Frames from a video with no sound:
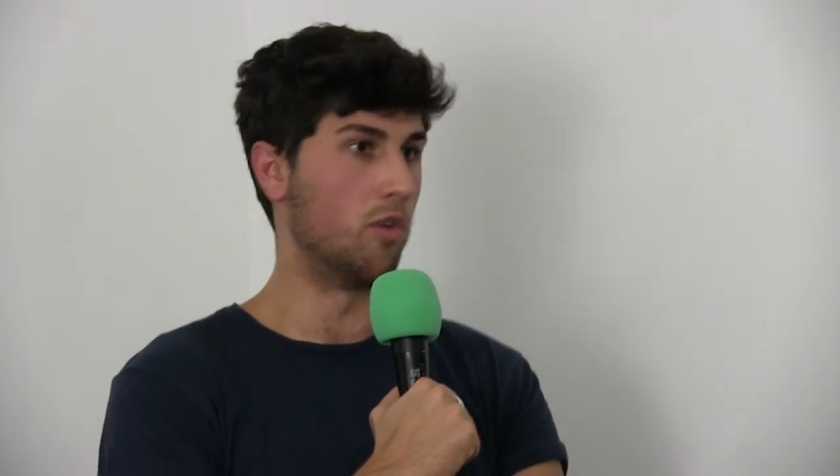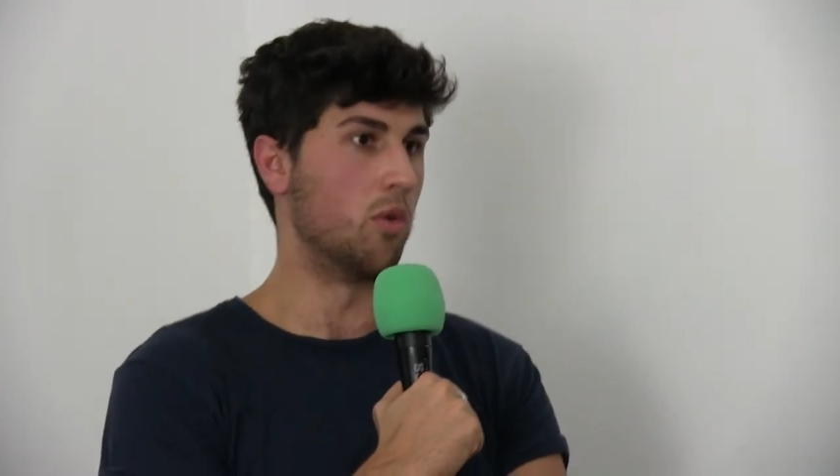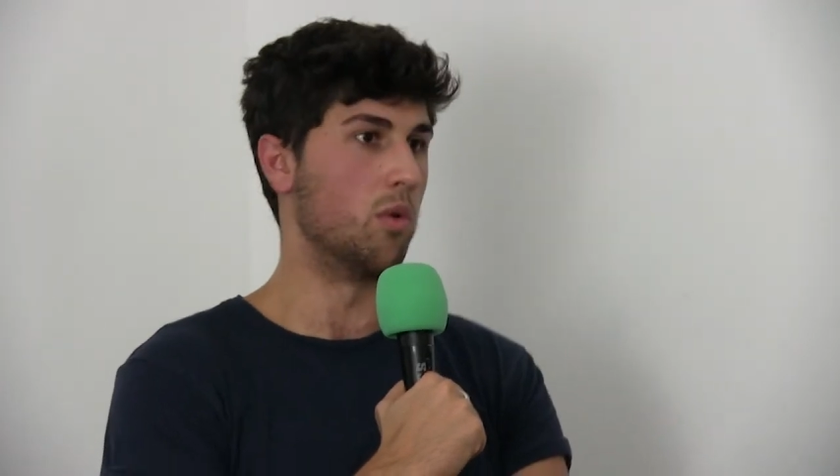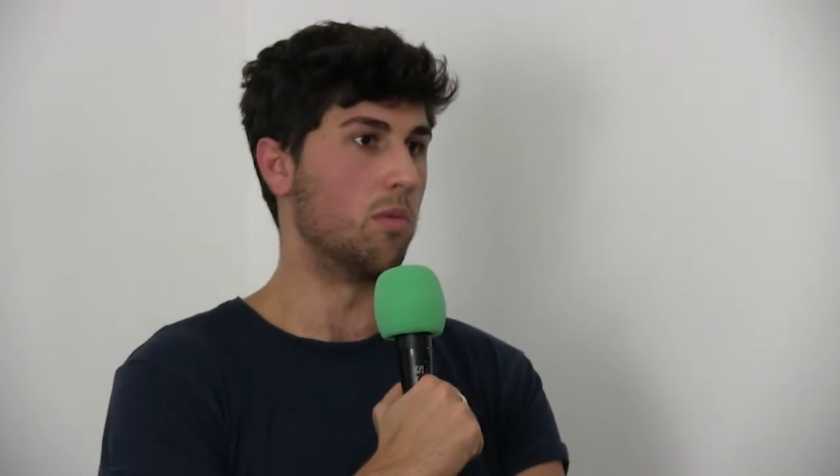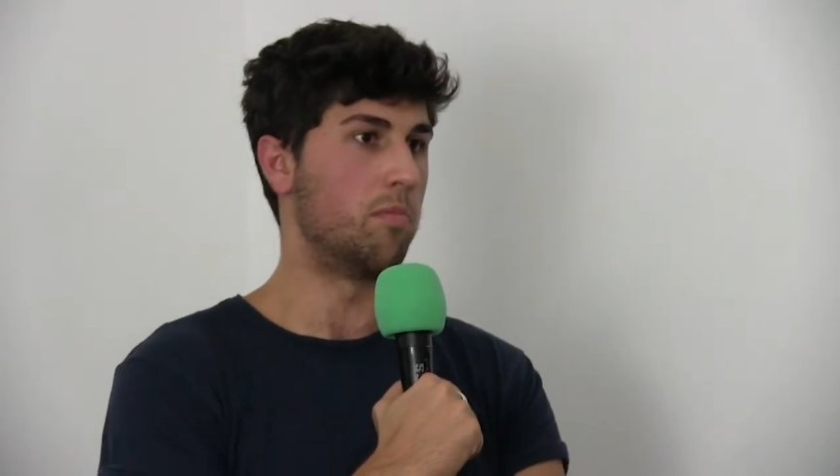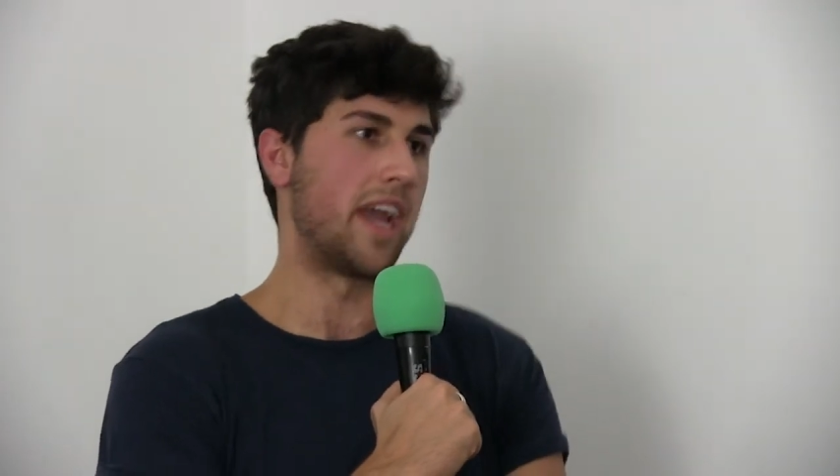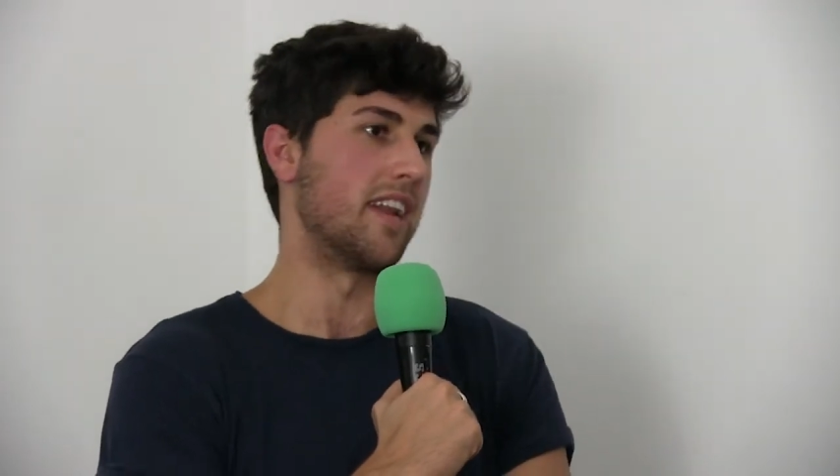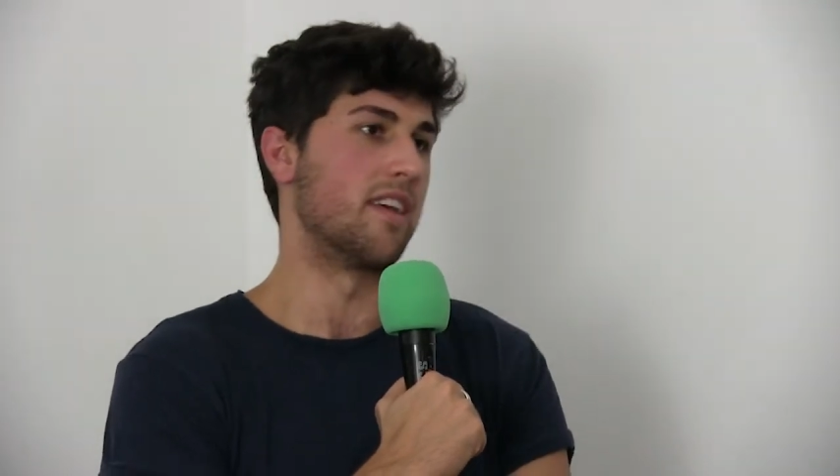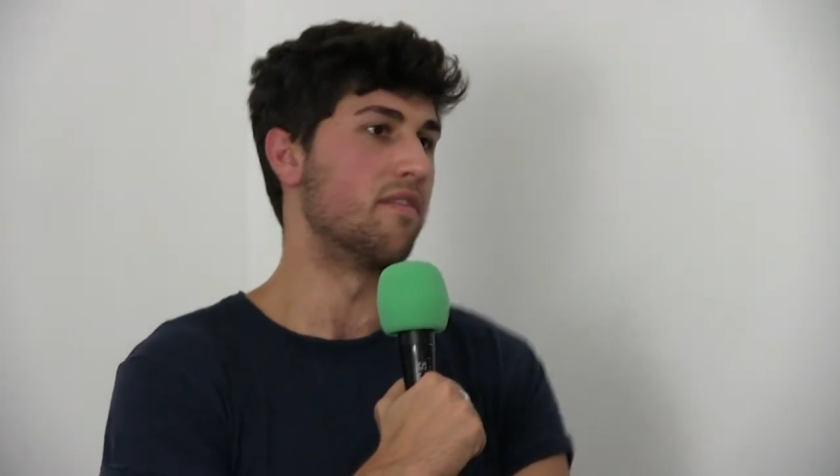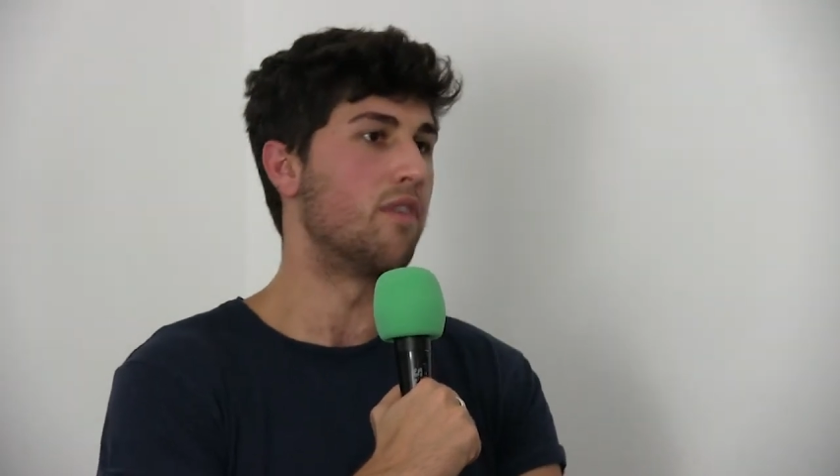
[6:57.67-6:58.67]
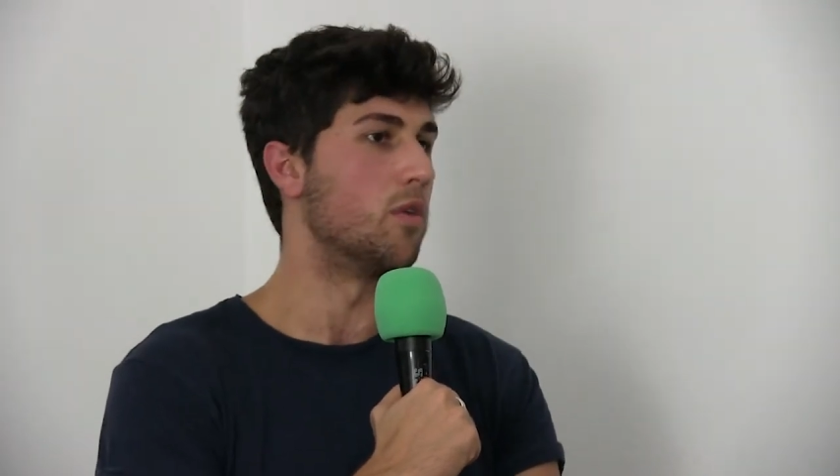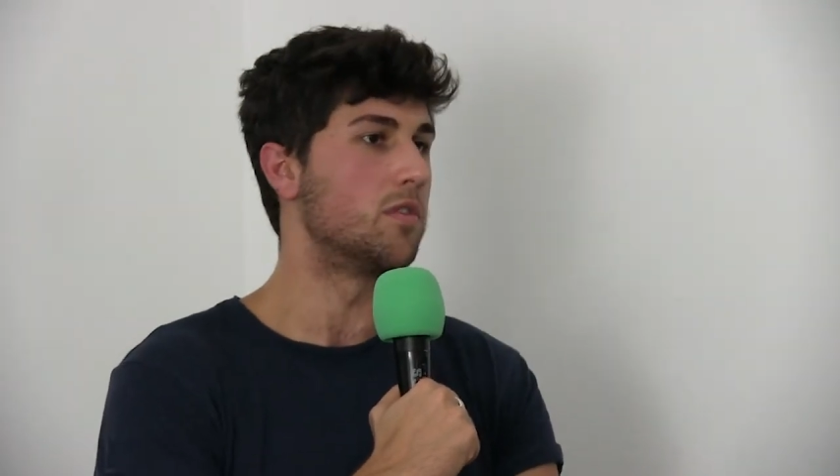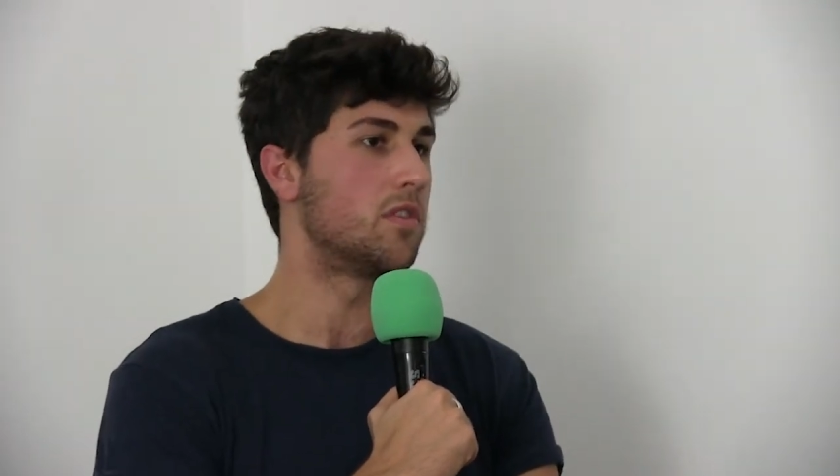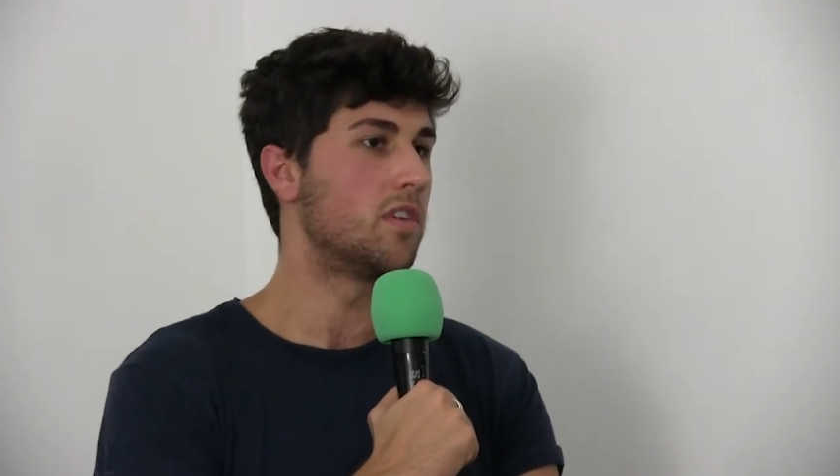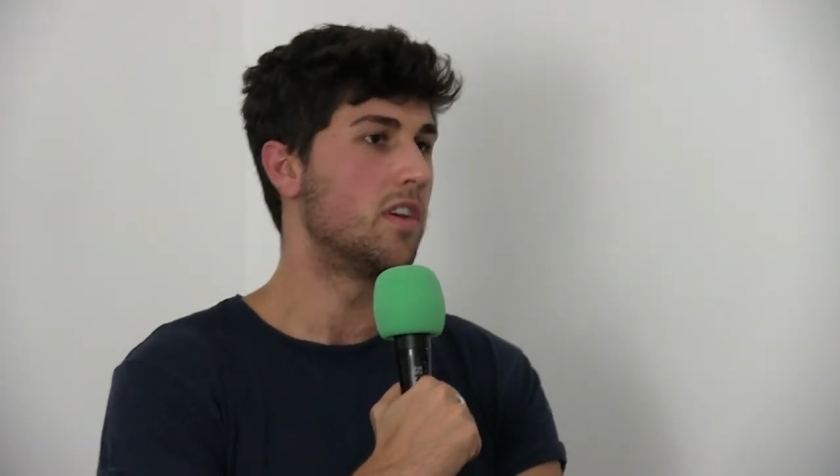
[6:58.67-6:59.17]
are all patently
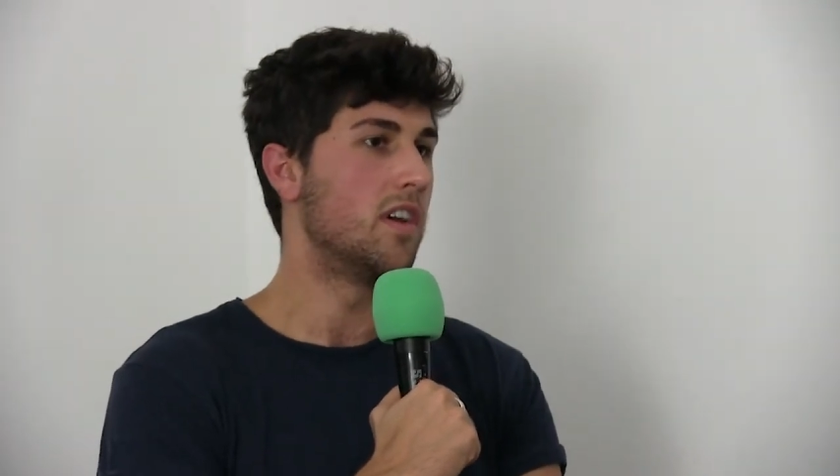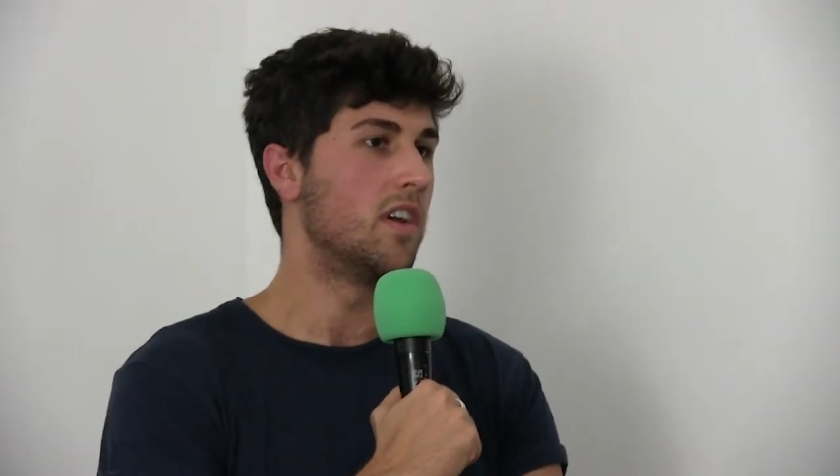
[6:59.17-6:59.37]
false.